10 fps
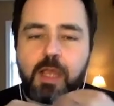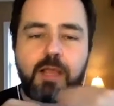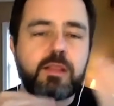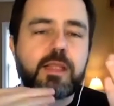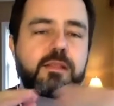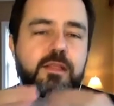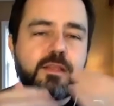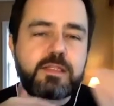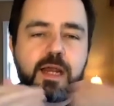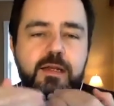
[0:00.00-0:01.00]
like
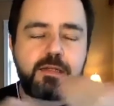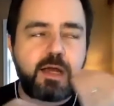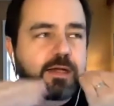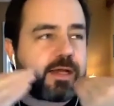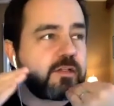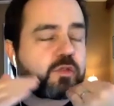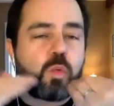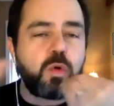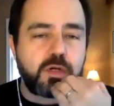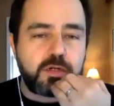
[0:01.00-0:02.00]
this kind of doc at its
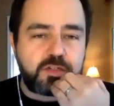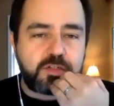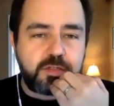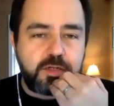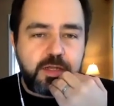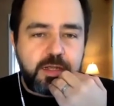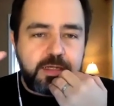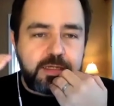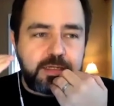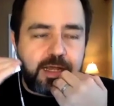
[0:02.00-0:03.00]
worst,
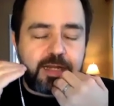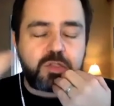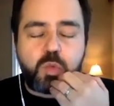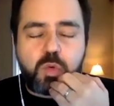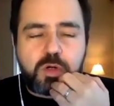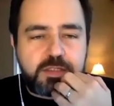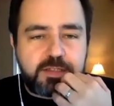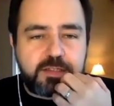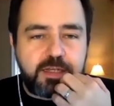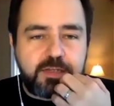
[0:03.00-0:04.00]

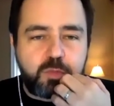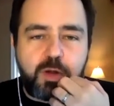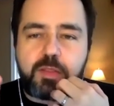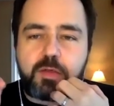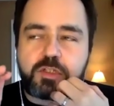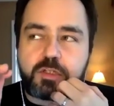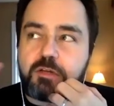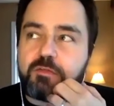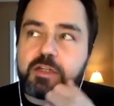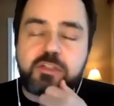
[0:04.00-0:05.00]
it's one of those
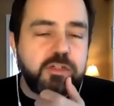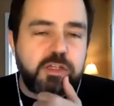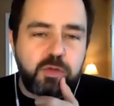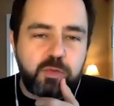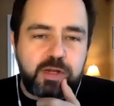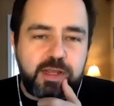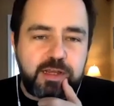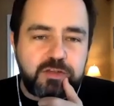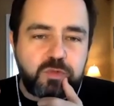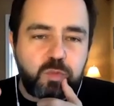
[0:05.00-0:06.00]
convention
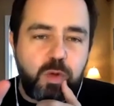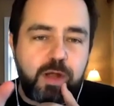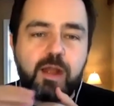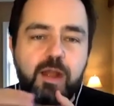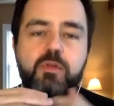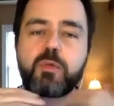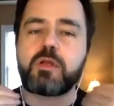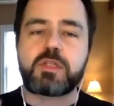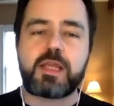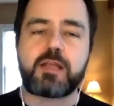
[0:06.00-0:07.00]
Q&As where everyone
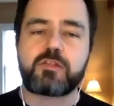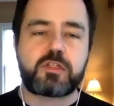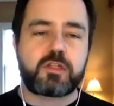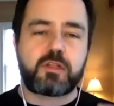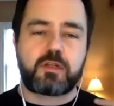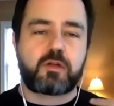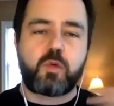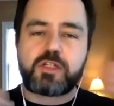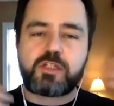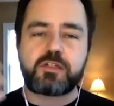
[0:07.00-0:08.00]
knows the answer to the
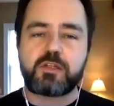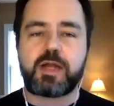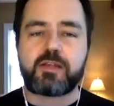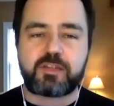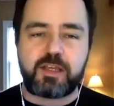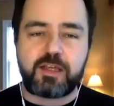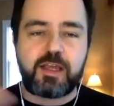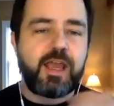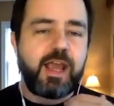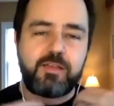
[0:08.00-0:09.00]
questions they're asking
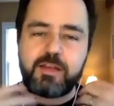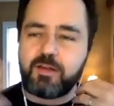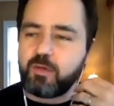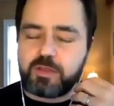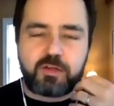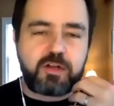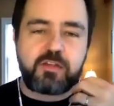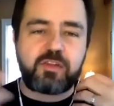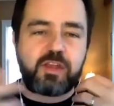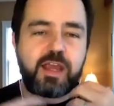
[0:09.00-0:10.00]
and they know what they're going to
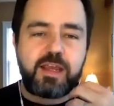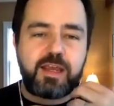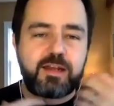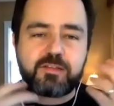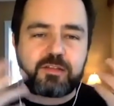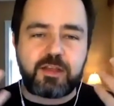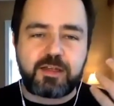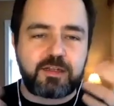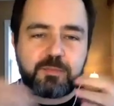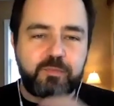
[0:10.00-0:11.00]
say. And it's
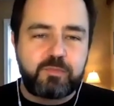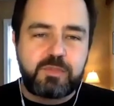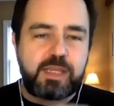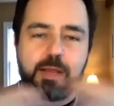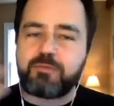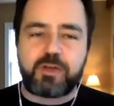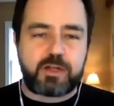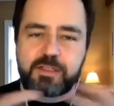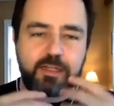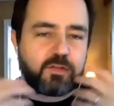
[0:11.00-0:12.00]
like a campfire
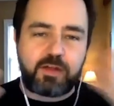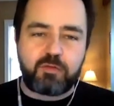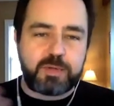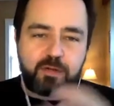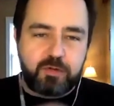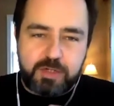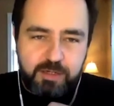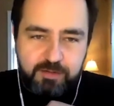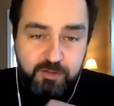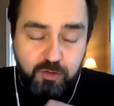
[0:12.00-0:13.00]
tale that everybody
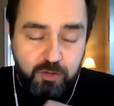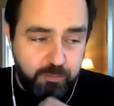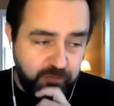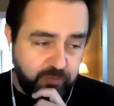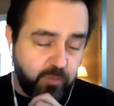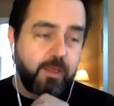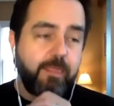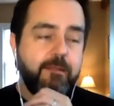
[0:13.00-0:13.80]
already has heard before.